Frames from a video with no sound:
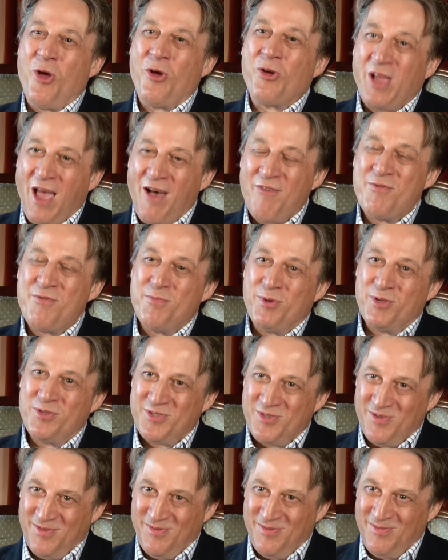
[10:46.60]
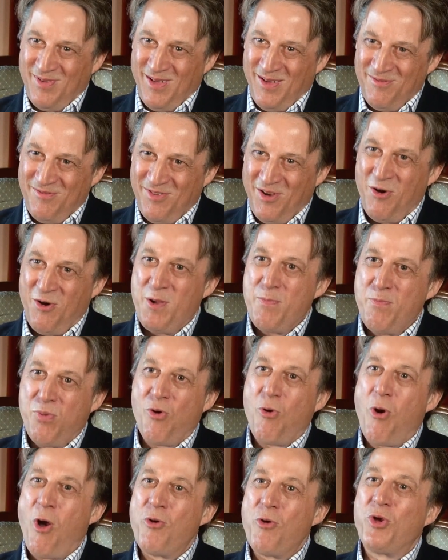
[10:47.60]
governments are very
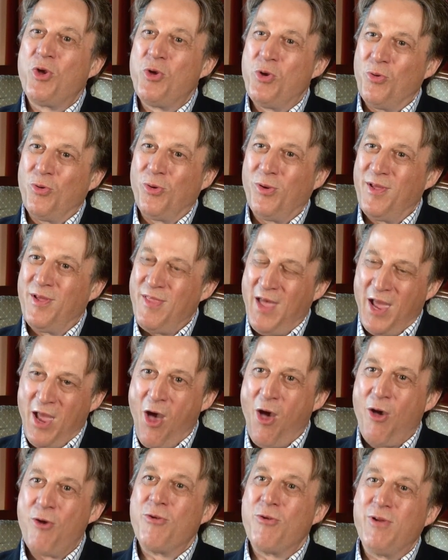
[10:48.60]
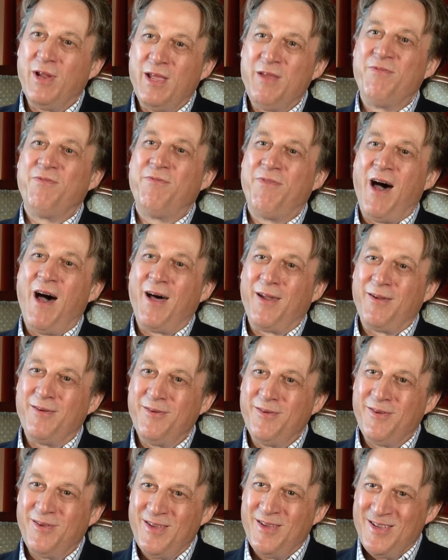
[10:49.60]
parochial and they only
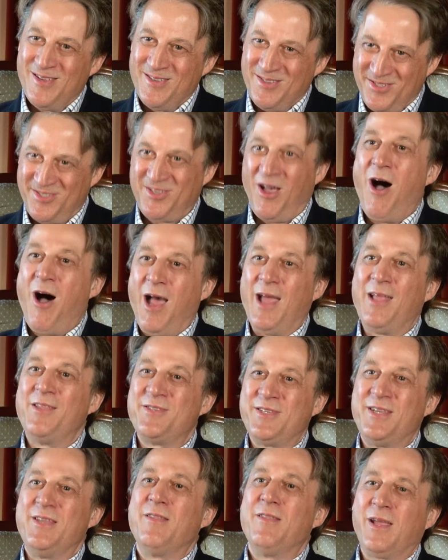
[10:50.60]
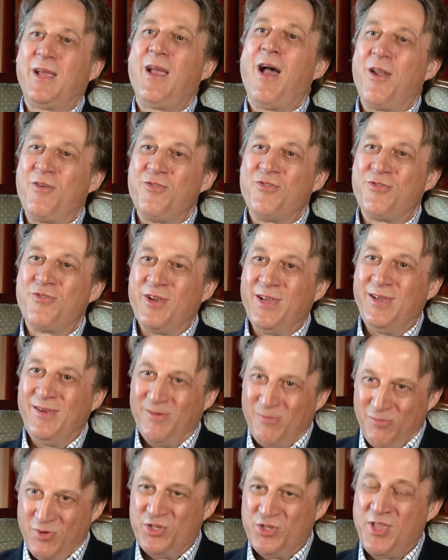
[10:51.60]
fund science in the country
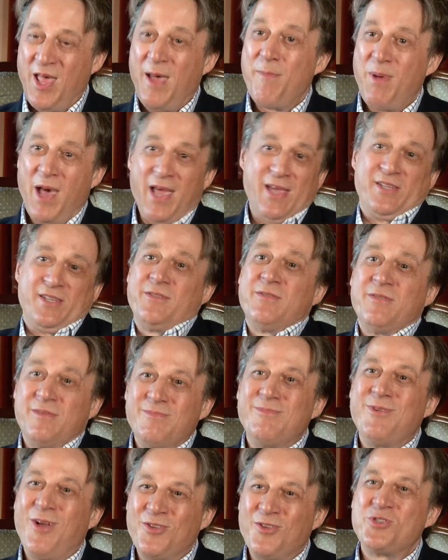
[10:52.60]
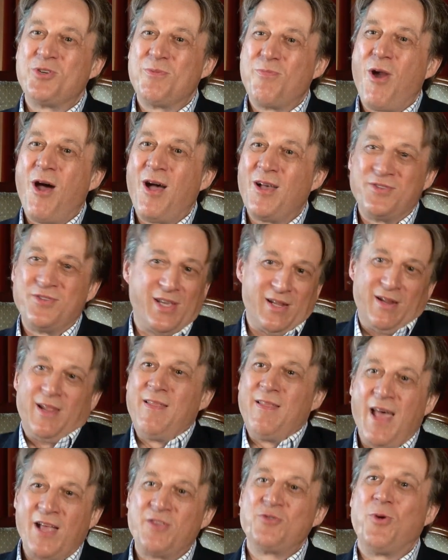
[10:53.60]
in which they're based. Not surprisingly,
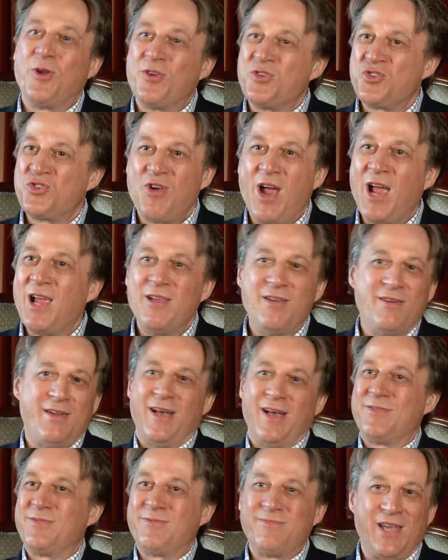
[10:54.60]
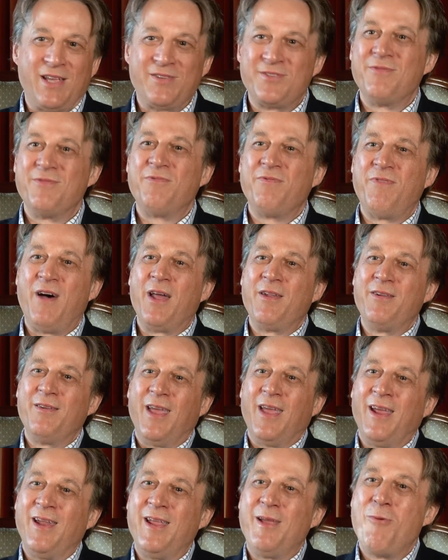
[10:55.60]
that's what Australia does. Doesn't fund
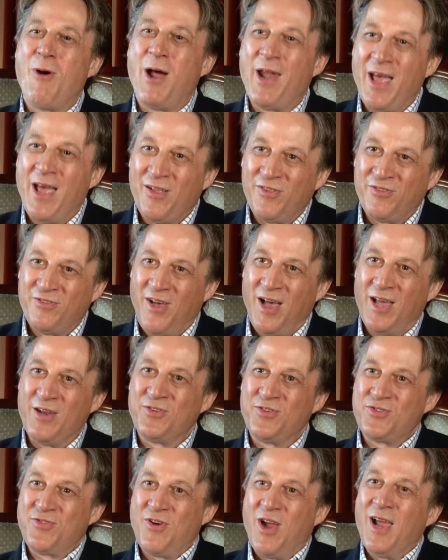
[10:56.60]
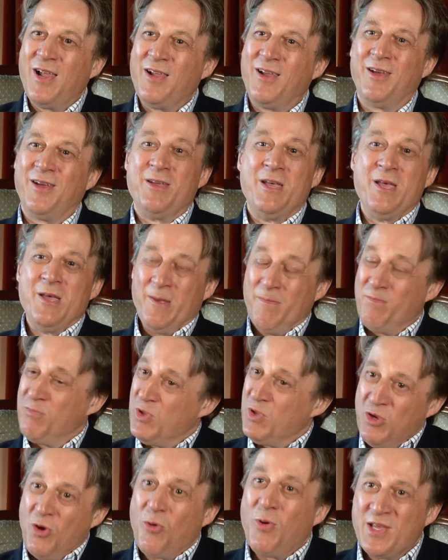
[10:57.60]
anyone outside Australia.
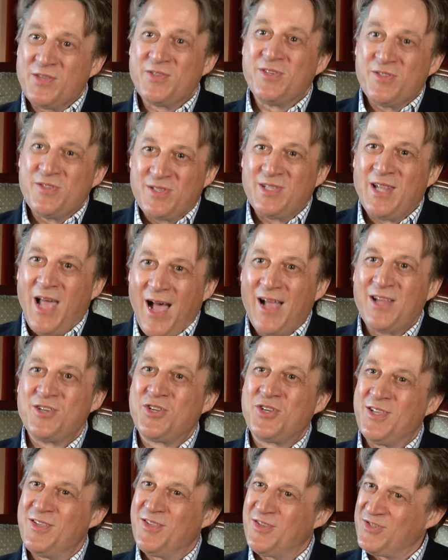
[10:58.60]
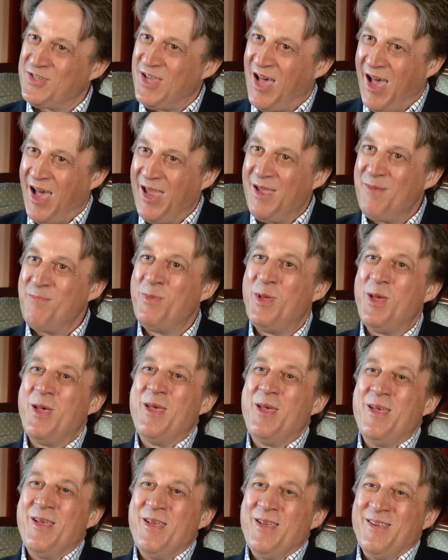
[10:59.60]
The US is largely the same,
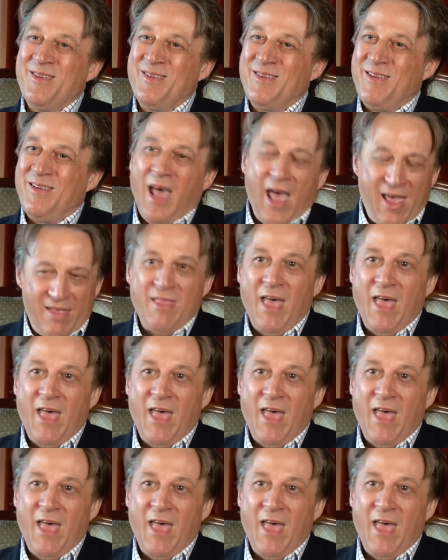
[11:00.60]
and